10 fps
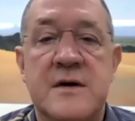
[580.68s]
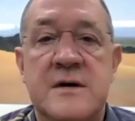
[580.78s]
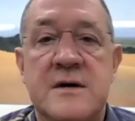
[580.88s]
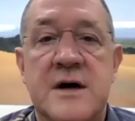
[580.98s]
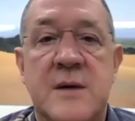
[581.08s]

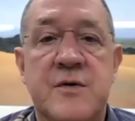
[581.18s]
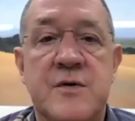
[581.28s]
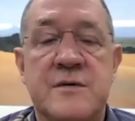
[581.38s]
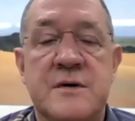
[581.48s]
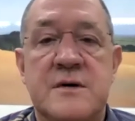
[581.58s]

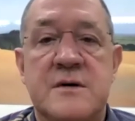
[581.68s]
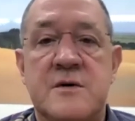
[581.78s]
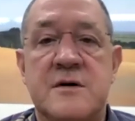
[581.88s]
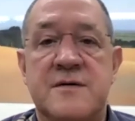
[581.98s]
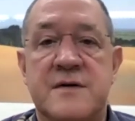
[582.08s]
coupled
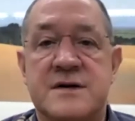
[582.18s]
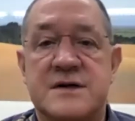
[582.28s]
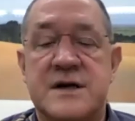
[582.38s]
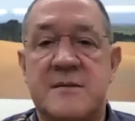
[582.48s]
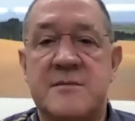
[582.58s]
with a
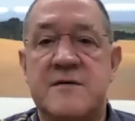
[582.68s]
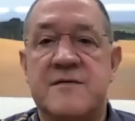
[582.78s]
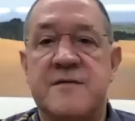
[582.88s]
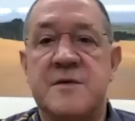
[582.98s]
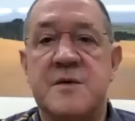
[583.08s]
statement
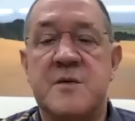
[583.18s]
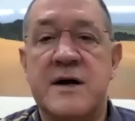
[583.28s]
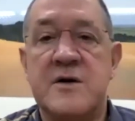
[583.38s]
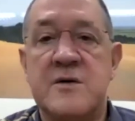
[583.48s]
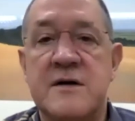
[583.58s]
from the
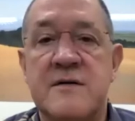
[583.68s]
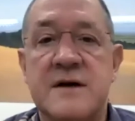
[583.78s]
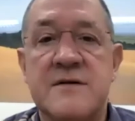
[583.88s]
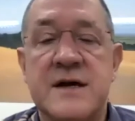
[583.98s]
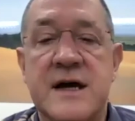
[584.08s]
winery
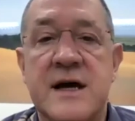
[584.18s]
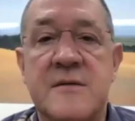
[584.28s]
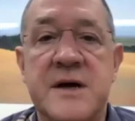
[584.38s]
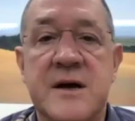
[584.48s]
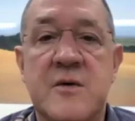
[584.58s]
that they
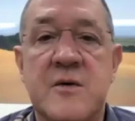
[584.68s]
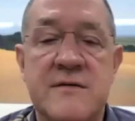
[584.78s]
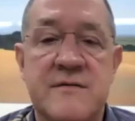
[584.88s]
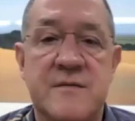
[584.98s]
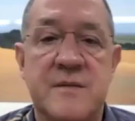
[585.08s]
can't make
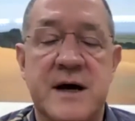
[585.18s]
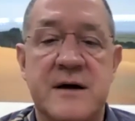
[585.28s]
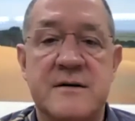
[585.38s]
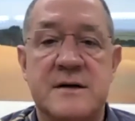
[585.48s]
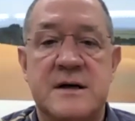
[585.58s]
wine from
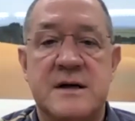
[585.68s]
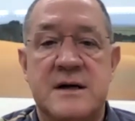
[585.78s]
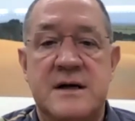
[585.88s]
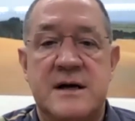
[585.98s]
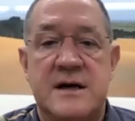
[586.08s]
that.
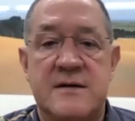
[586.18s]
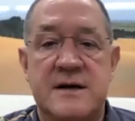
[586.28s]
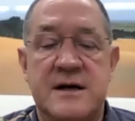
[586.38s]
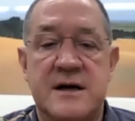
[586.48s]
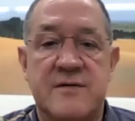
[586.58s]
And
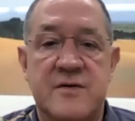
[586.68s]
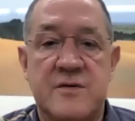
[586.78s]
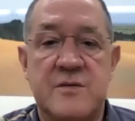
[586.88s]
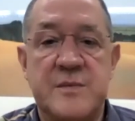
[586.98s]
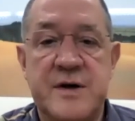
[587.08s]
then I've
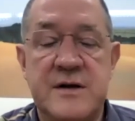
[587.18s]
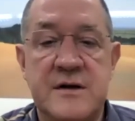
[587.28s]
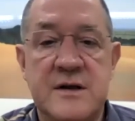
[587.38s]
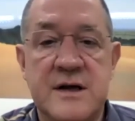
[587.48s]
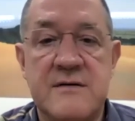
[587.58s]
heard
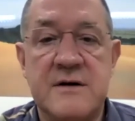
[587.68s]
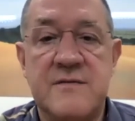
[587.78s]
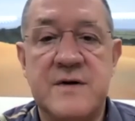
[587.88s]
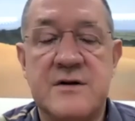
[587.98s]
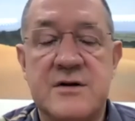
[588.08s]
repeatedly
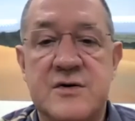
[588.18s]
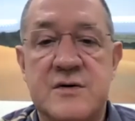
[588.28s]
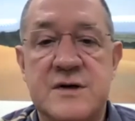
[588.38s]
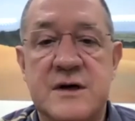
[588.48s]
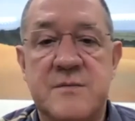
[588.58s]
that the
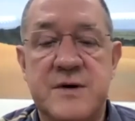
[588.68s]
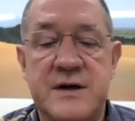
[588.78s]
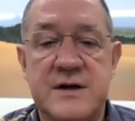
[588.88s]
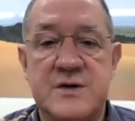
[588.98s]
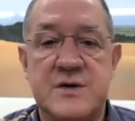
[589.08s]
insurance
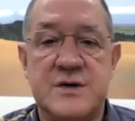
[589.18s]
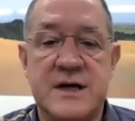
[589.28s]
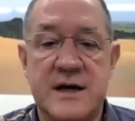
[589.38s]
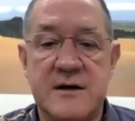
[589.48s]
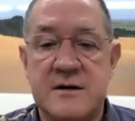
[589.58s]
companies are
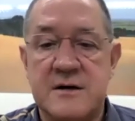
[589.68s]
saying,